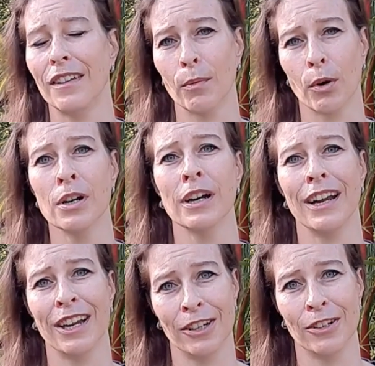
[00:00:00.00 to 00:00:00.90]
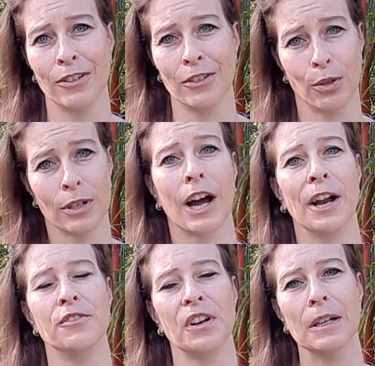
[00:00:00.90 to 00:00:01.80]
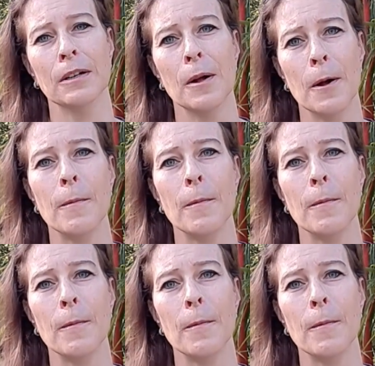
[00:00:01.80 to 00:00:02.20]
they were in your country,